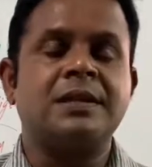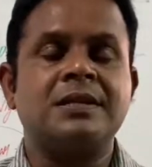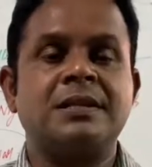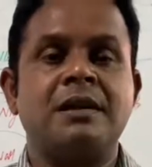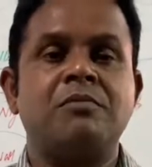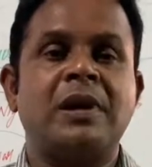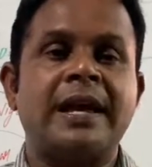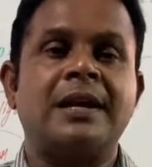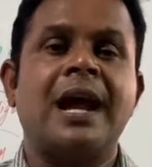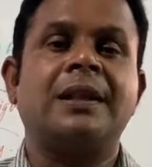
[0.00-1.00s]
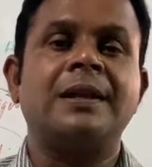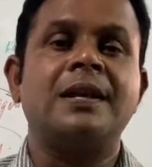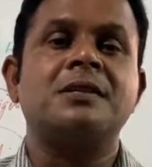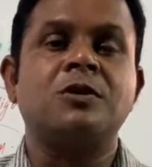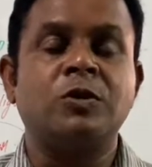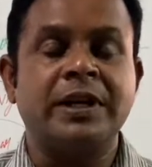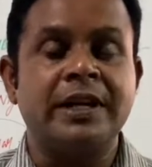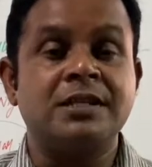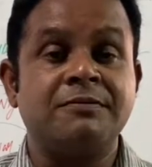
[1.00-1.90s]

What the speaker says: the same like North Indians, South Indians,